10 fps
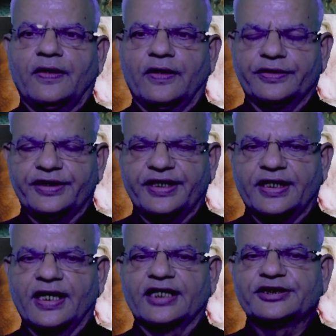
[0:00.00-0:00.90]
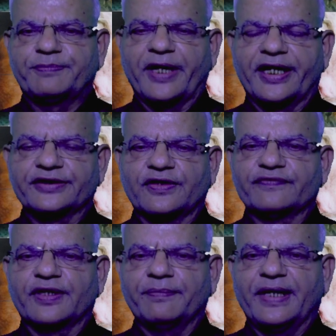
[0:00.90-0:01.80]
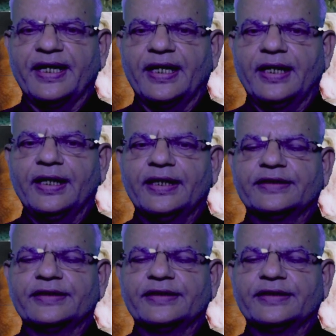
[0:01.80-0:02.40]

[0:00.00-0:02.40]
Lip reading: on the glans penis of the male.